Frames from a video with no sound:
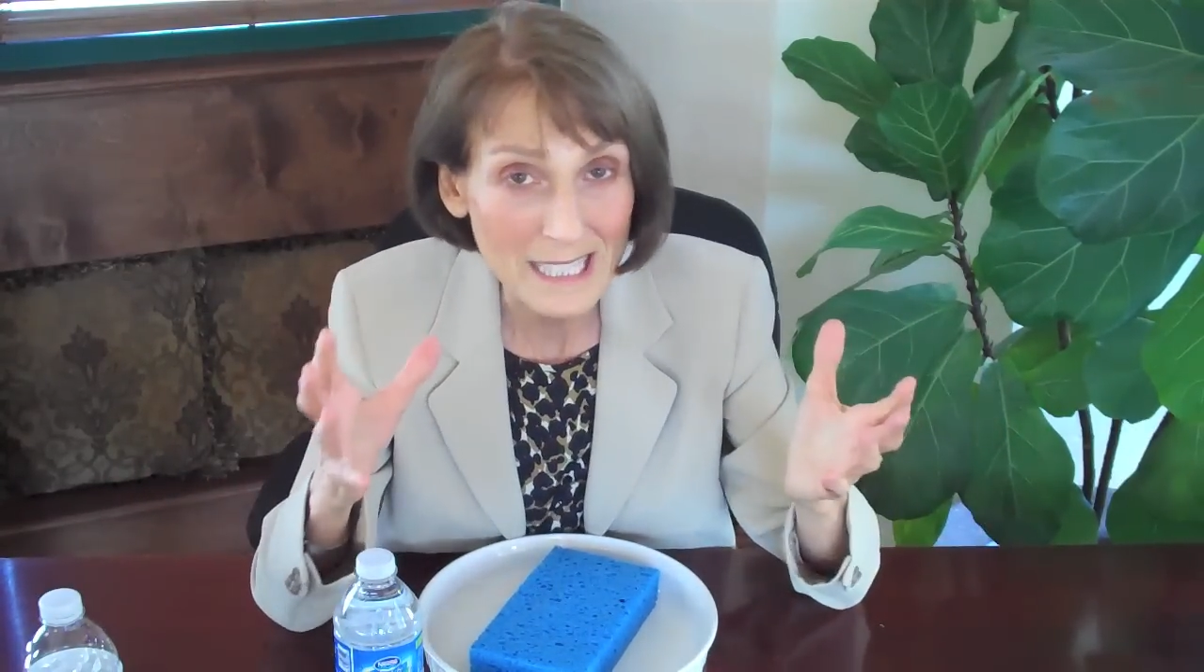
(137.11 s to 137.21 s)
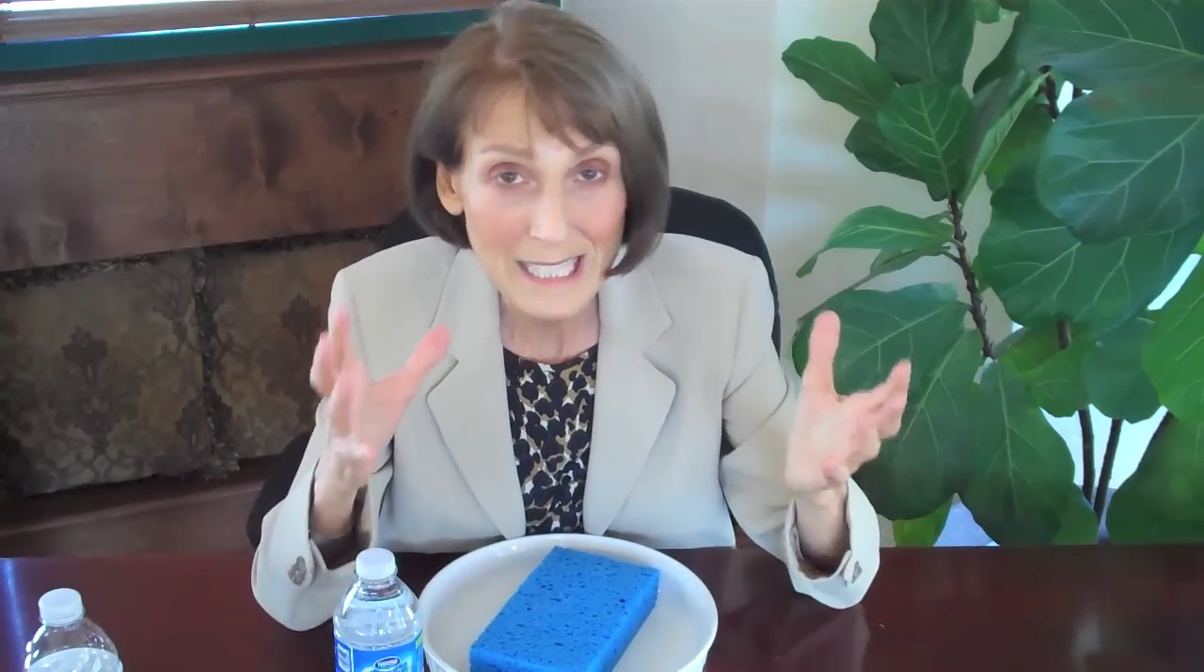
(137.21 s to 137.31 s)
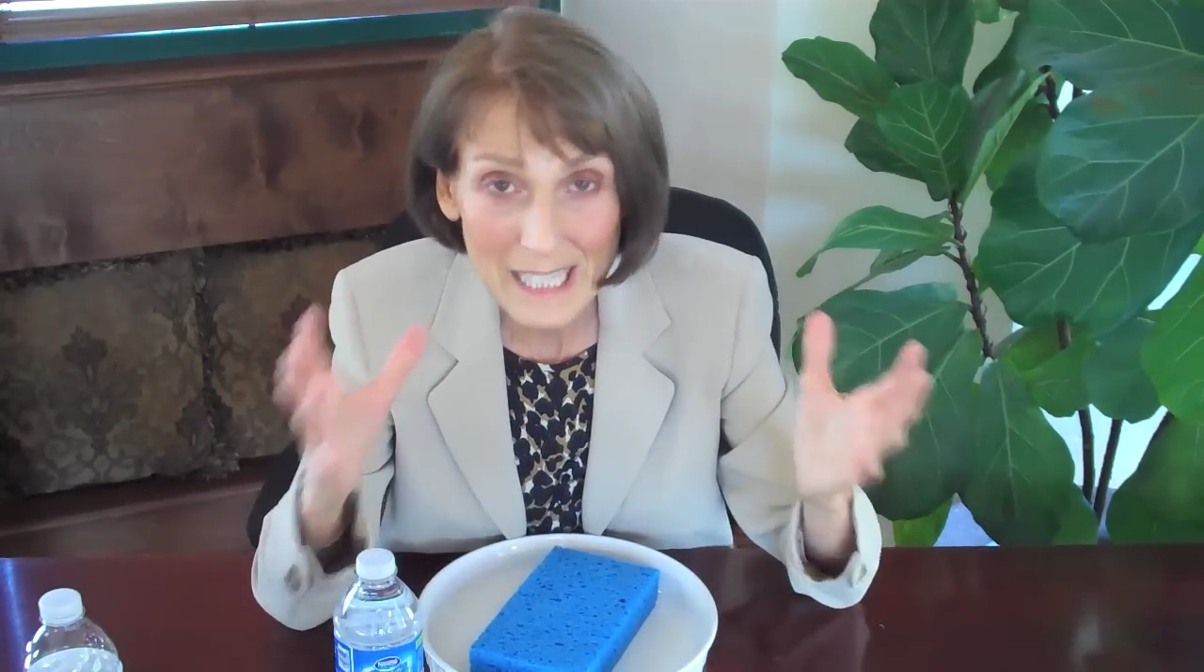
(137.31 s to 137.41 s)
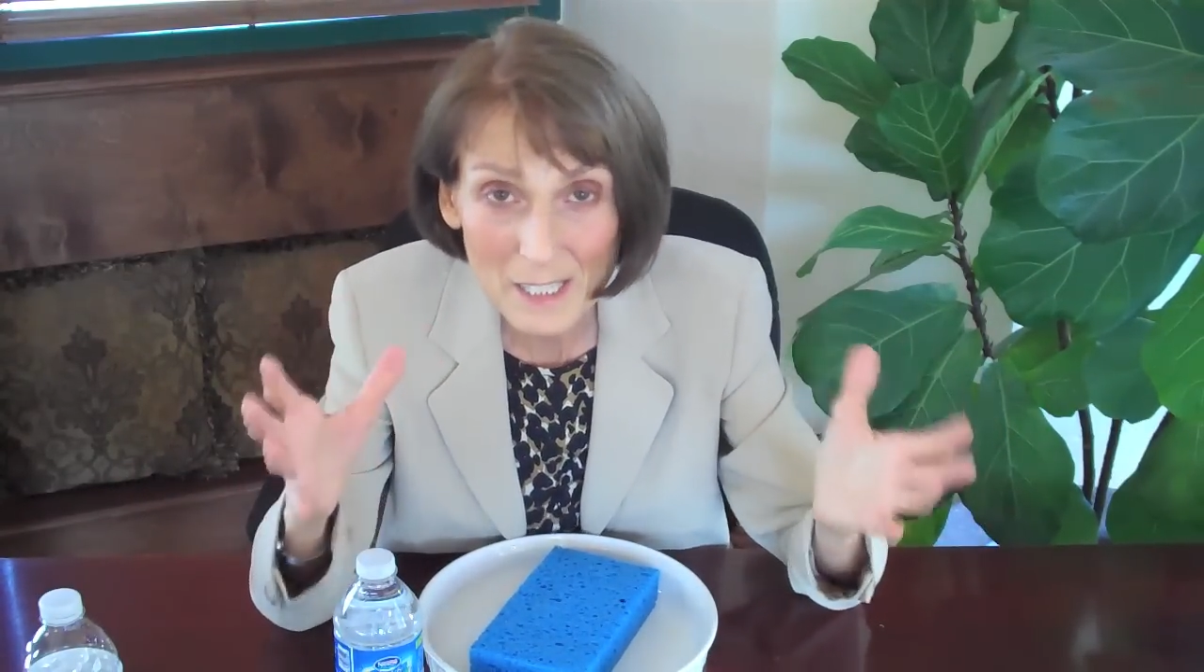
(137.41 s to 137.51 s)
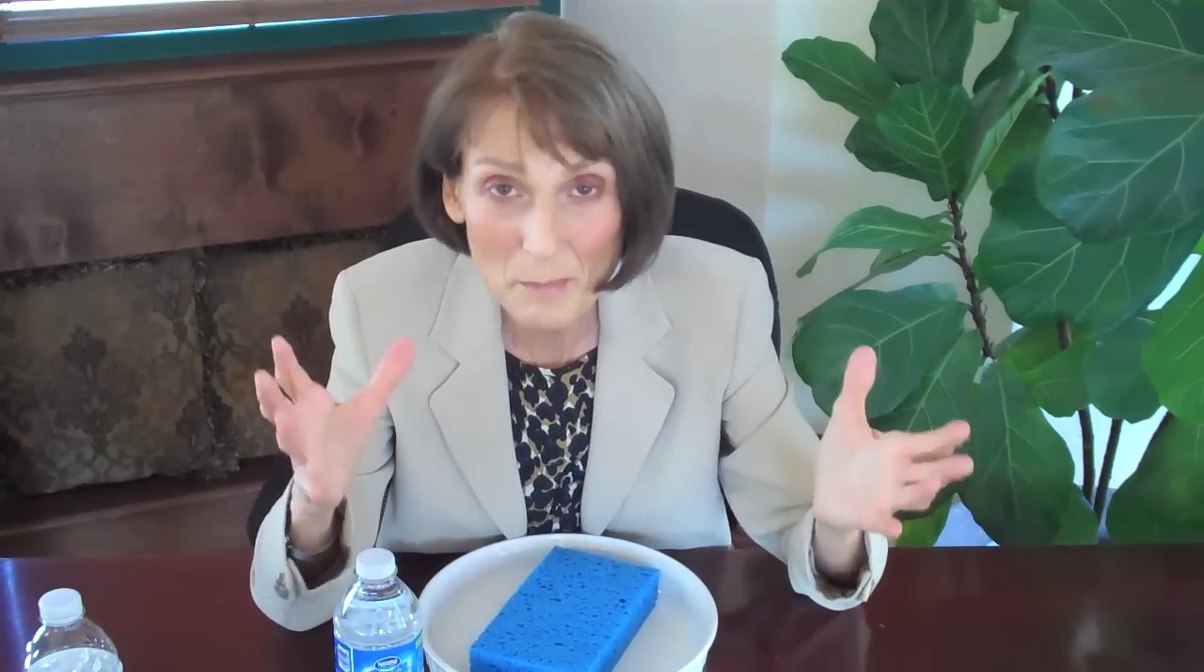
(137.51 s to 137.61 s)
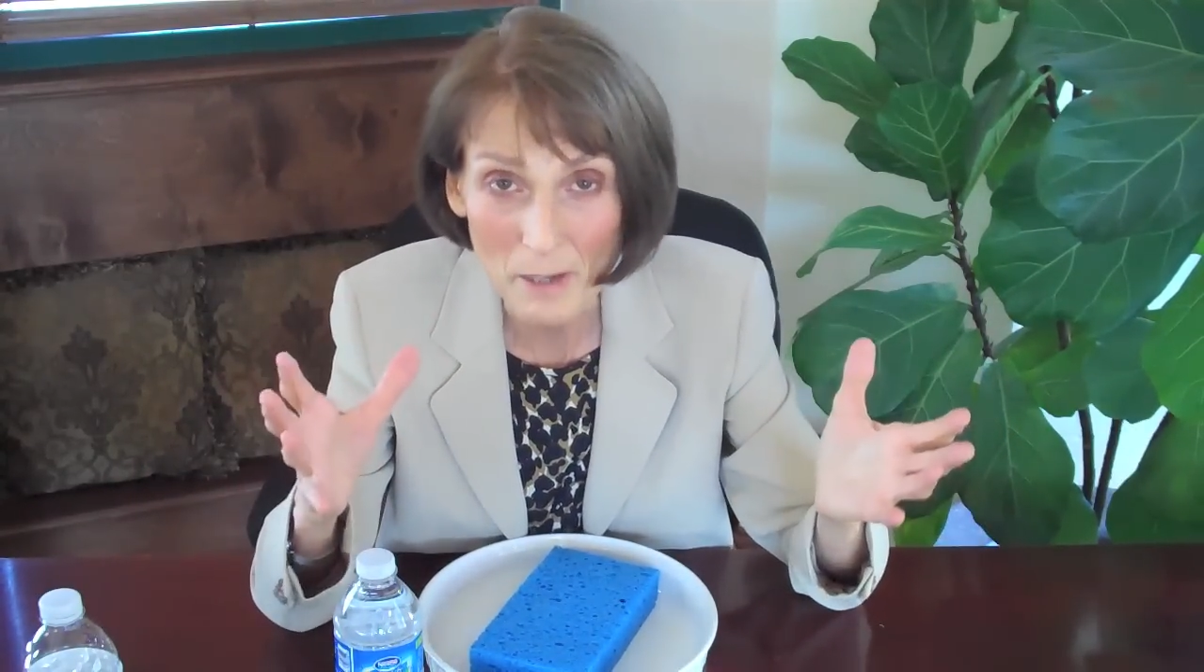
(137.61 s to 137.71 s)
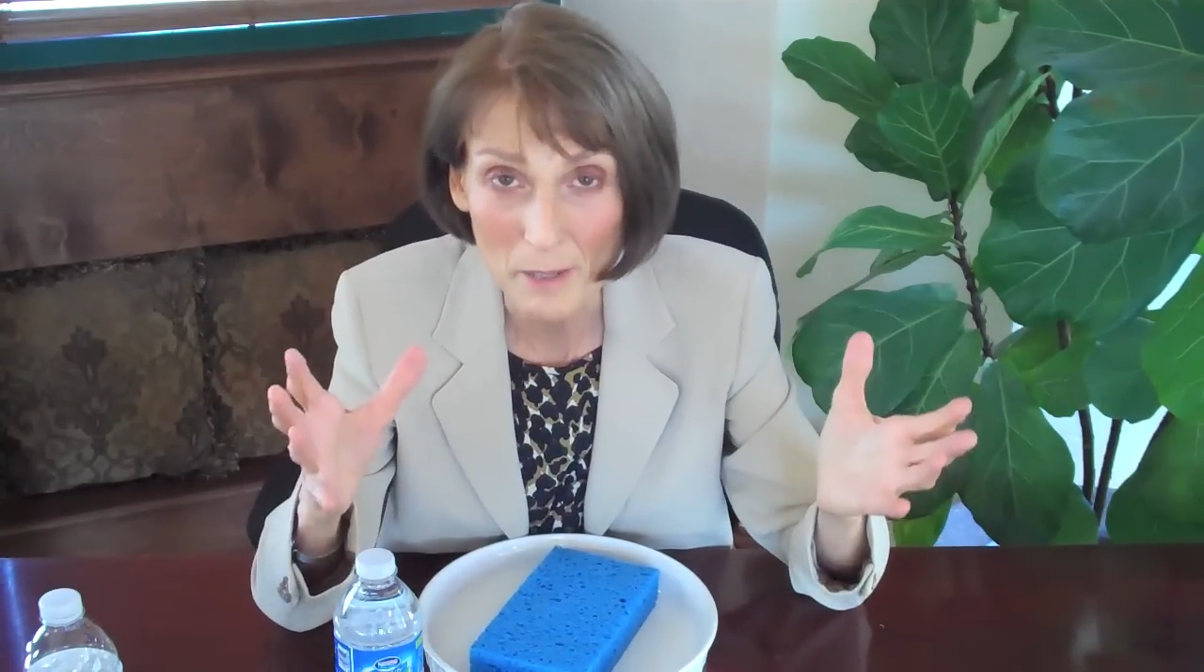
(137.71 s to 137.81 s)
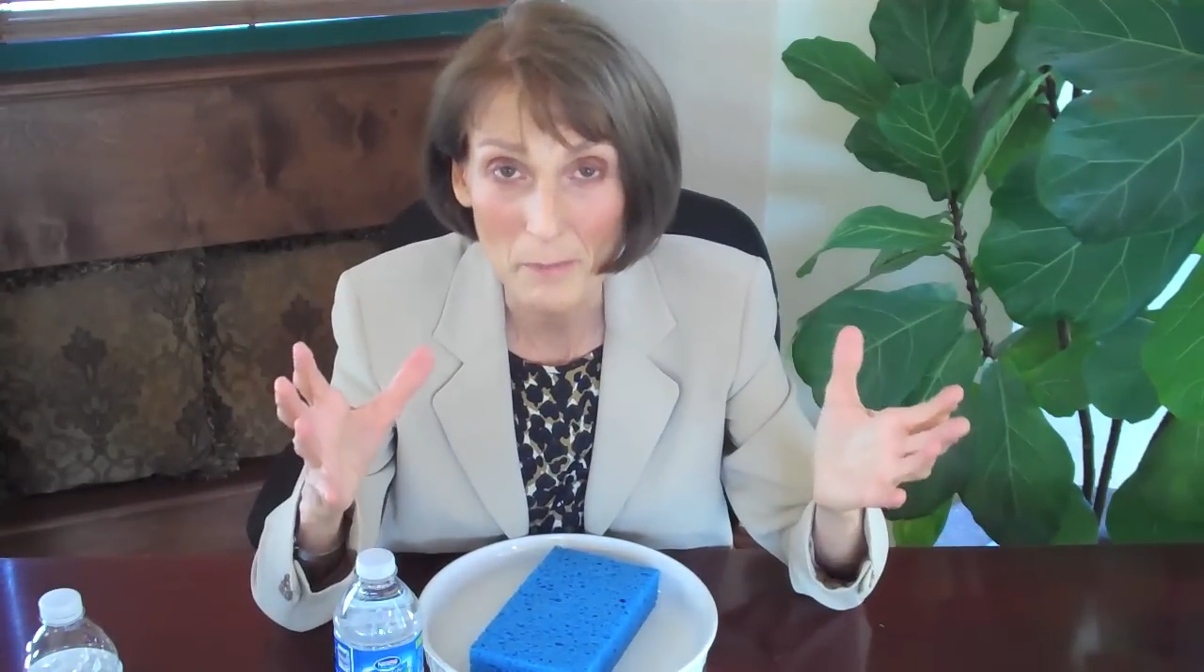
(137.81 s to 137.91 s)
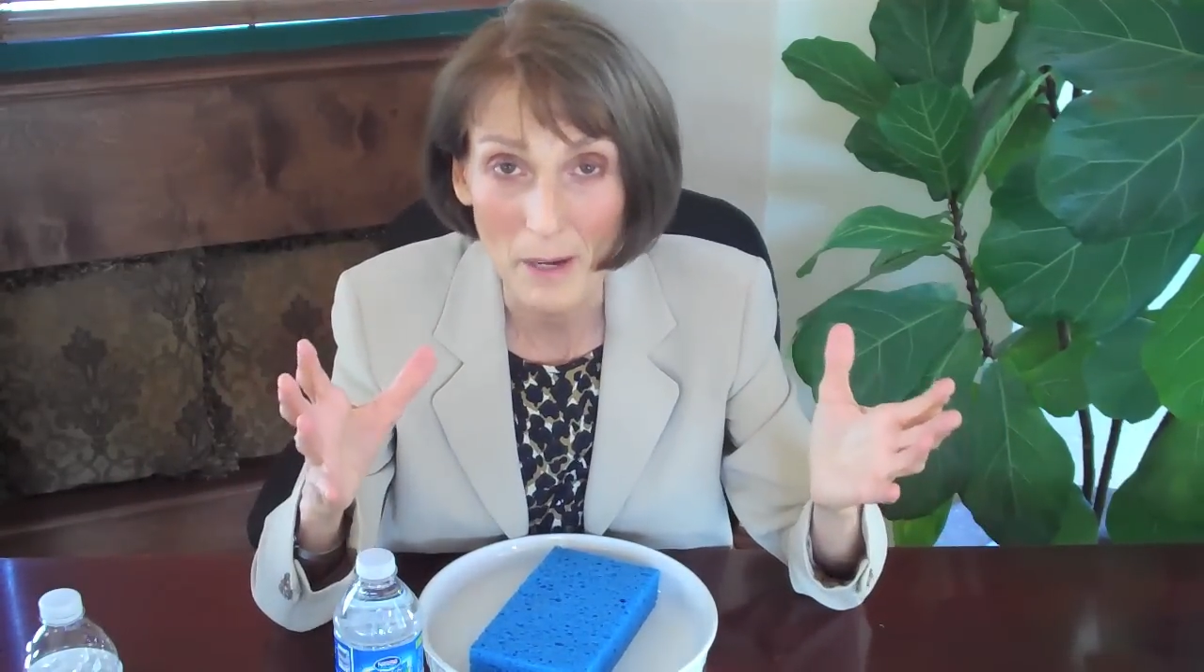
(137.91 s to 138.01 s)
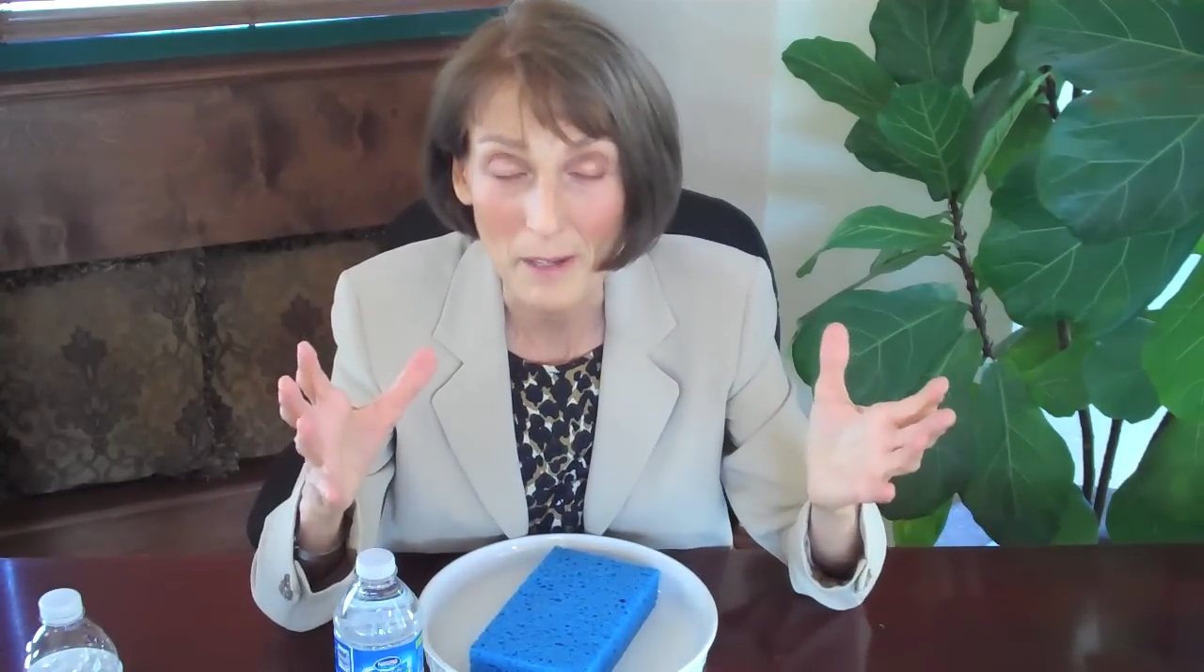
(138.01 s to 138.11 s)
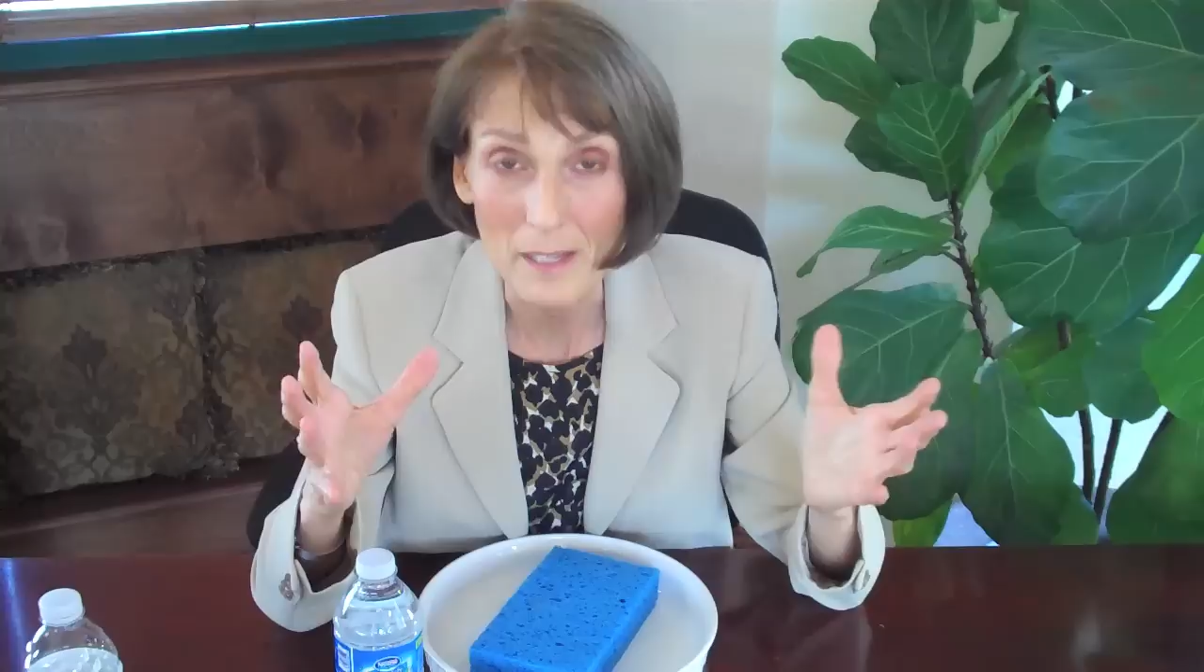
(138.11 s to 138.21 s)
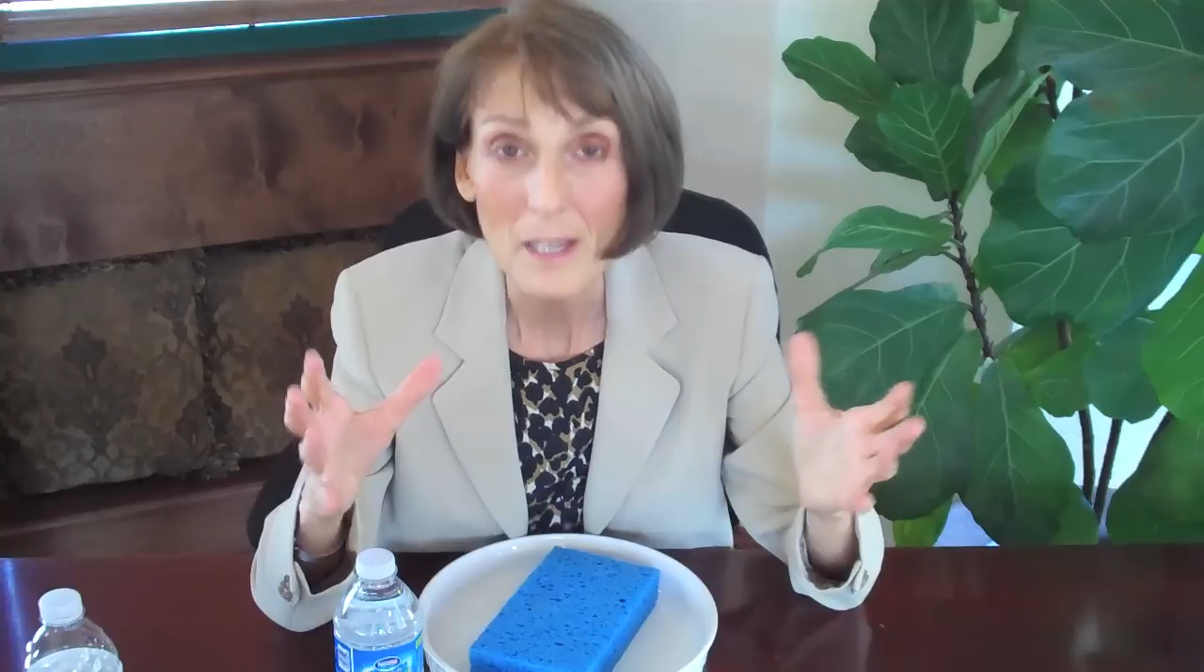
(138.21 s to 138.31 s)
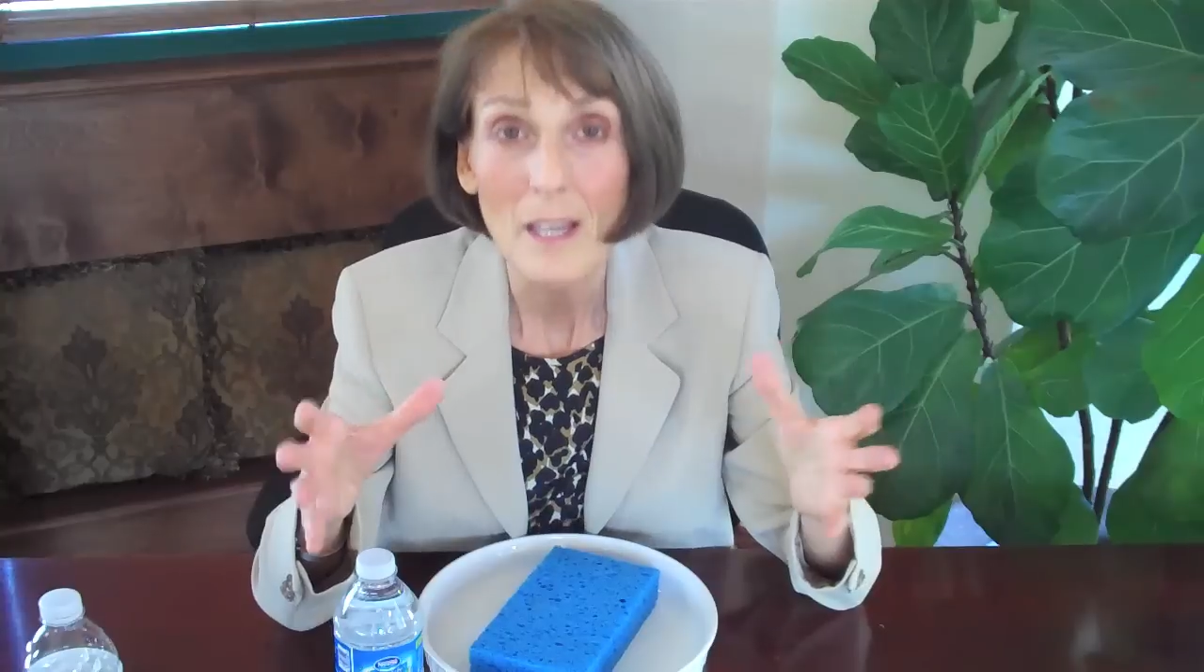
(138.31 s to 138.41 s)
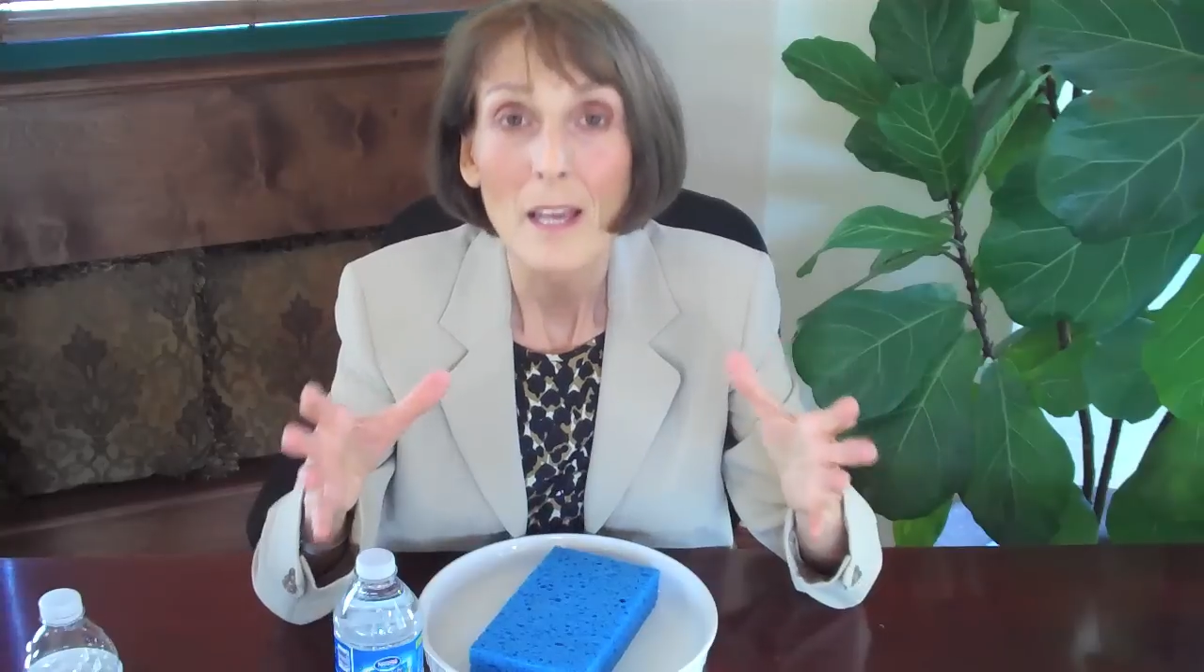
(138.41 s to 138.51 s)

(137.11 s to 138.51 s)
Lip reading: needed by the body.